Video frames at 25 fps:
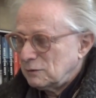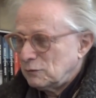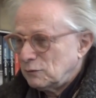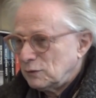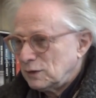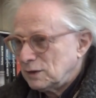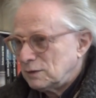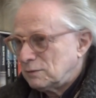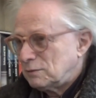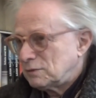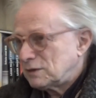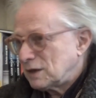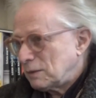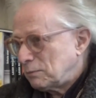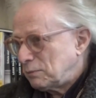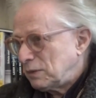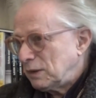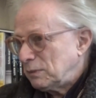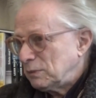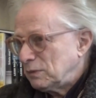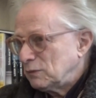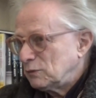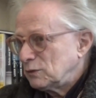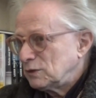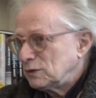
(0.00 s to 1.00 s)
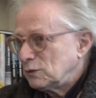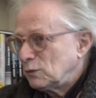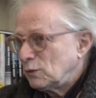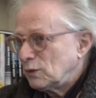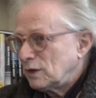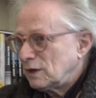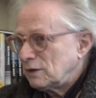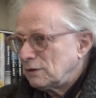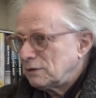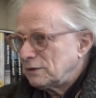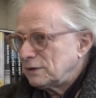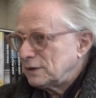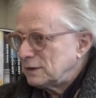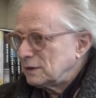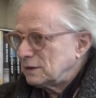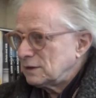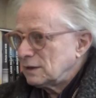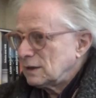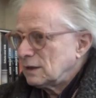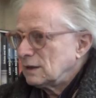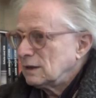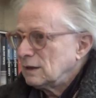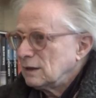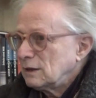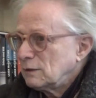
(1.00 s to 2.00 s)
with some people will wear it
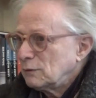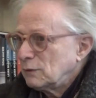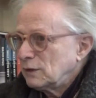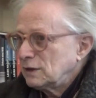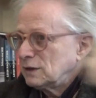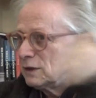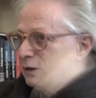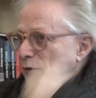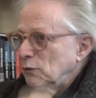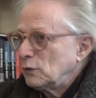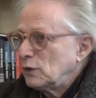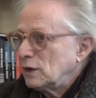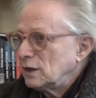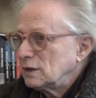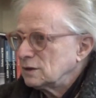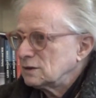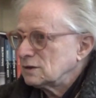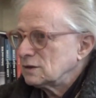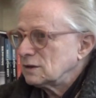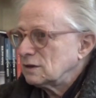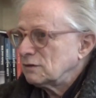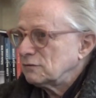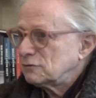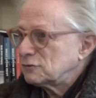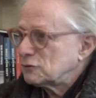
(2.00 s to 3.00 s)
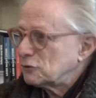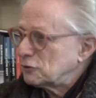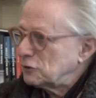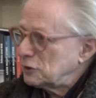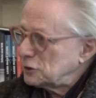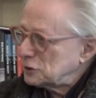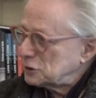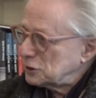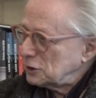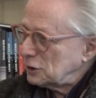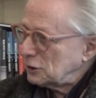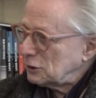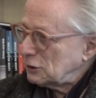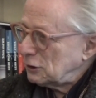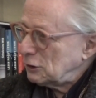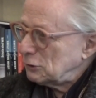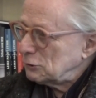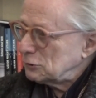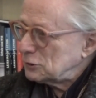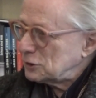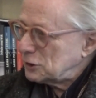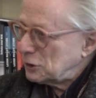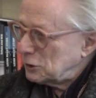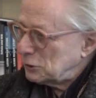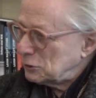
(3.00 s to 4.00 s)
when they wear sort of traditional
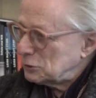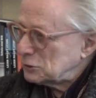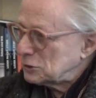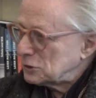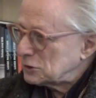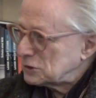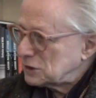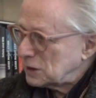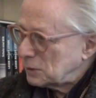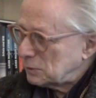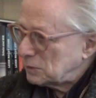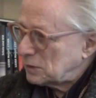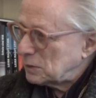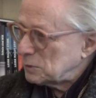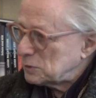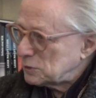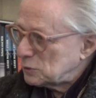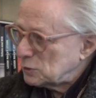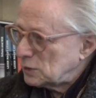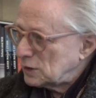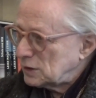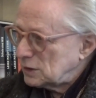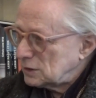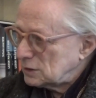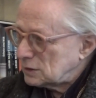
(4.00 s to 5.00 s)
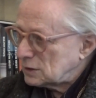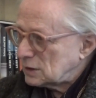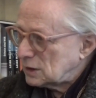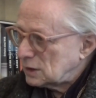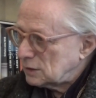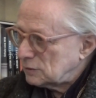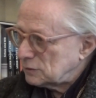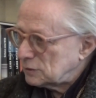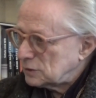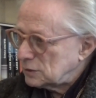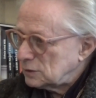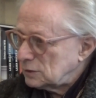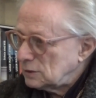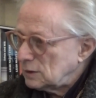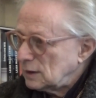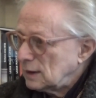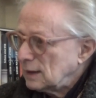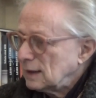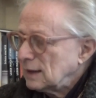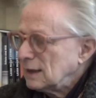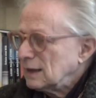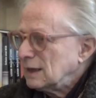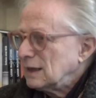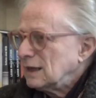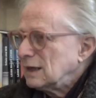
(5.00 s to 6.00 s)
clothes. They also sometimes wear this kind of shoe.
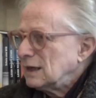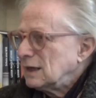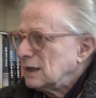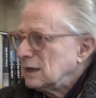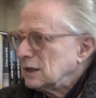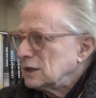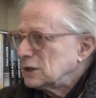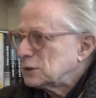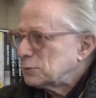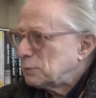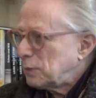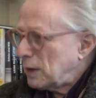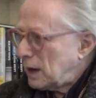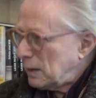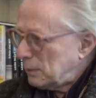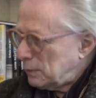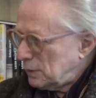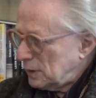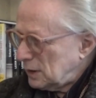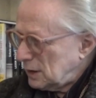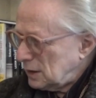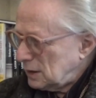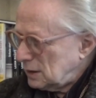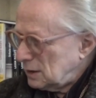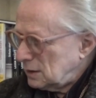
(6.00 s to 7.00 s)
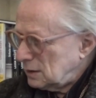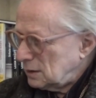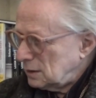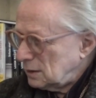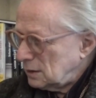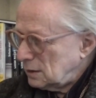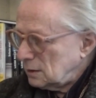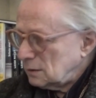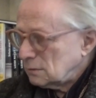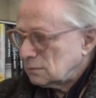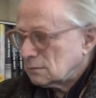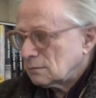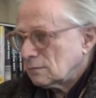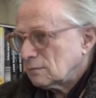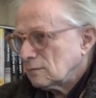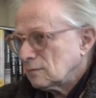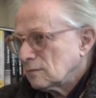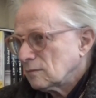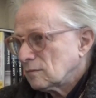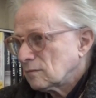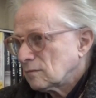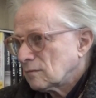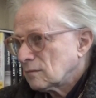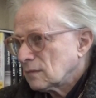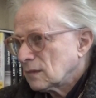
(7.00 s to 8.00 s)
It's popular here.
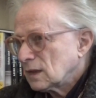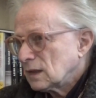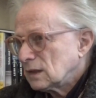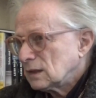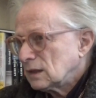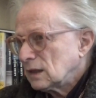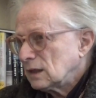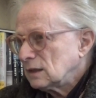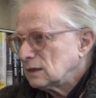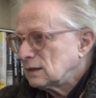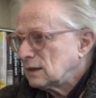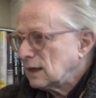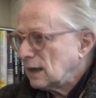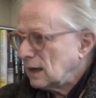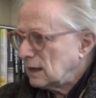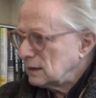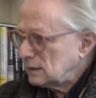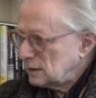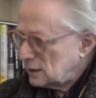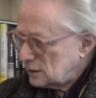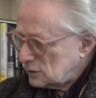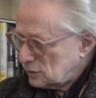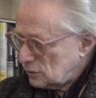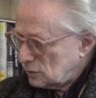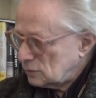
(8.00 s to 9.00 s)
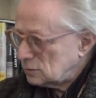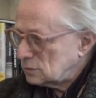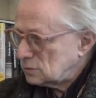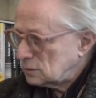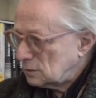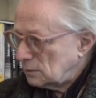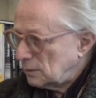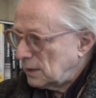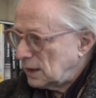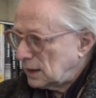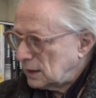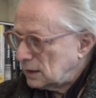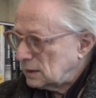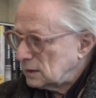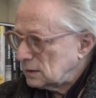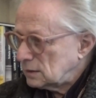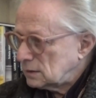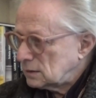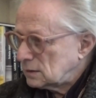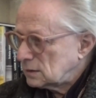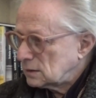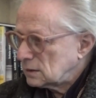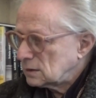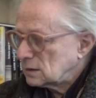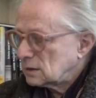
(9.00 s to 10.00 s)
The Italians also make
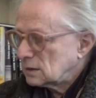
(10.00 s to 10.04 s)
it.